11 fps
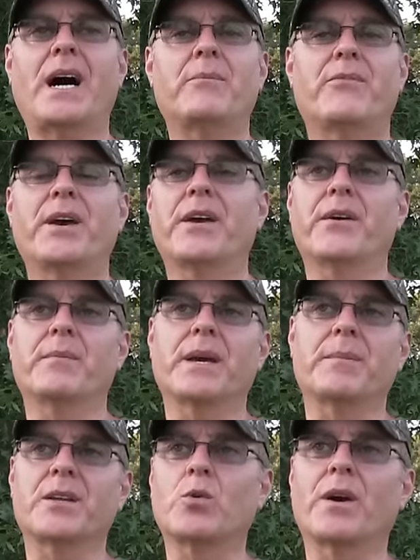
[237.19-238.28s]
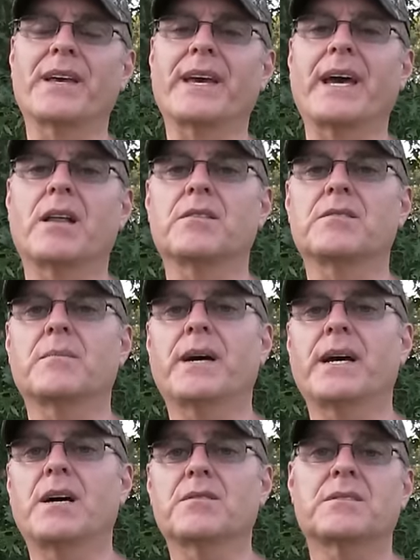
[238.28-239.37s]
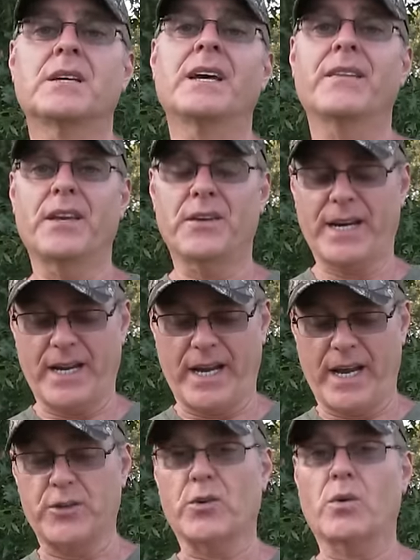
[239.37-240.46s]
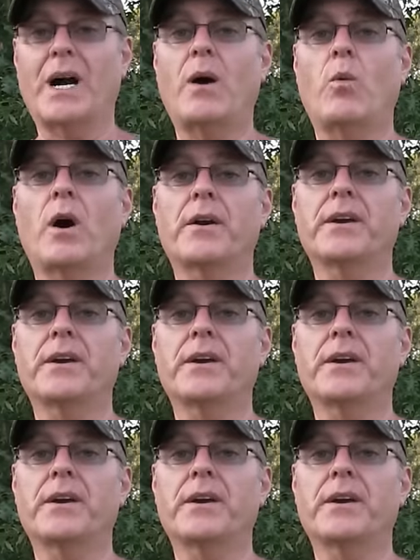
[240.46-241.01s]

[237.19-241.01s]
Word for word: I'm figuring maybe twenty gallons in my house. Then you got to add your hot water